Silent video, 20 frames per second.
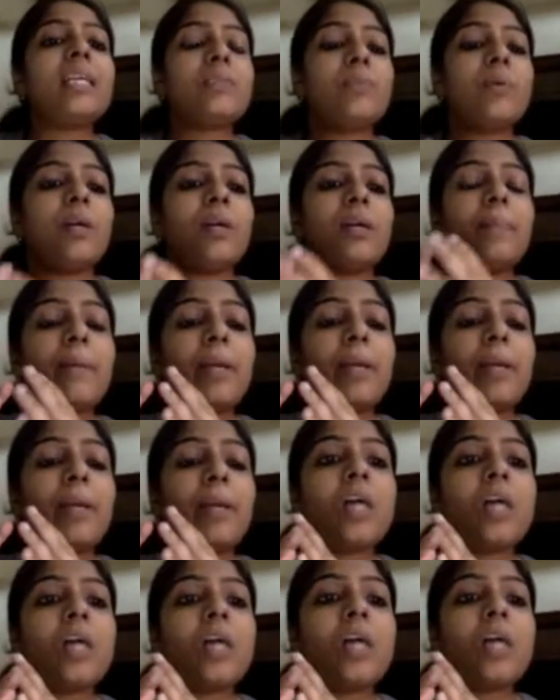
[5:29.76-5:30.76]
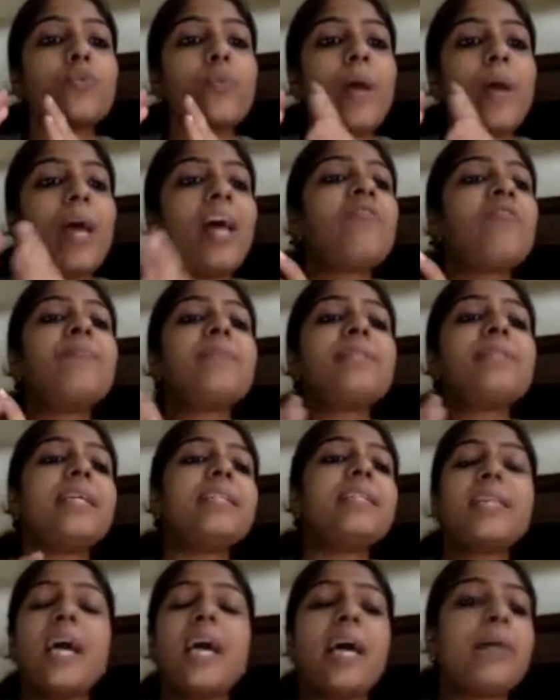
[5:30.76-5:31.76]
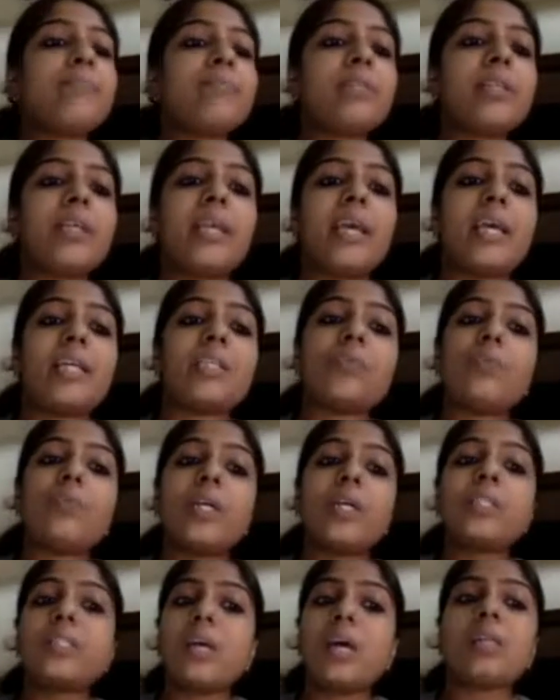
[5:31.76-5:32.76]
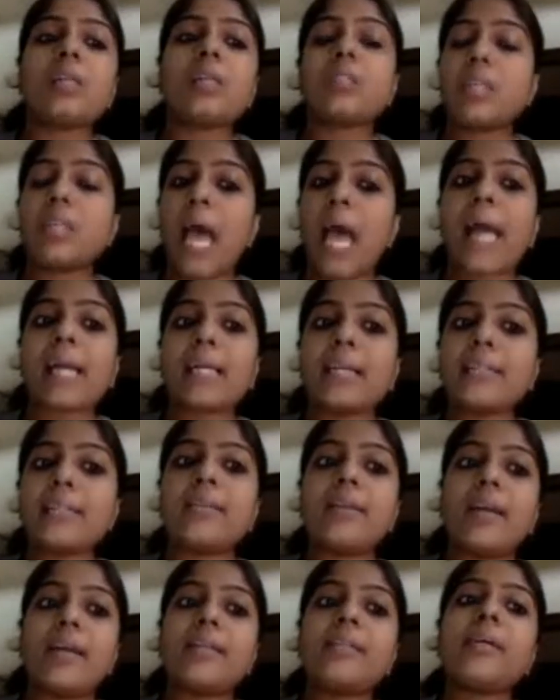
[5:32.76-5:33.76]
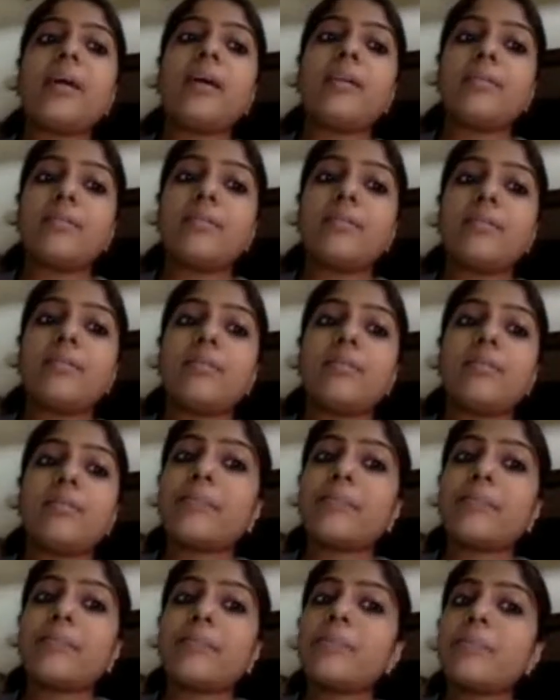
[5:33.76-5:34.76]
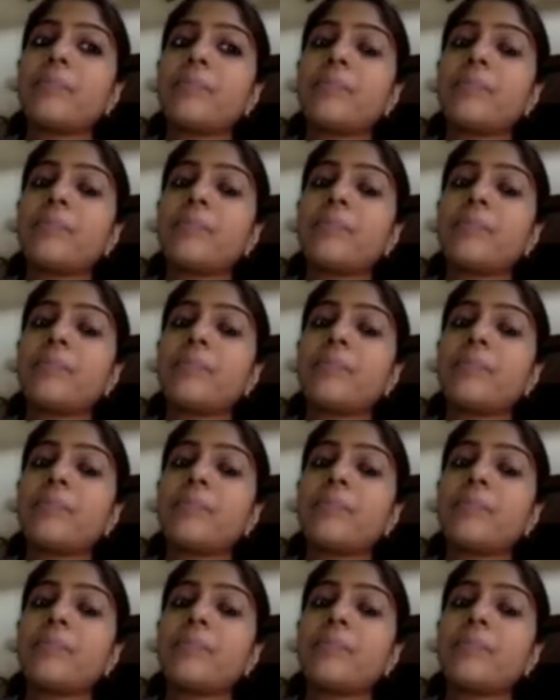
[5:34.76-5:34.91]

a guesswork, because 12% times the guesswork does act as a right answer.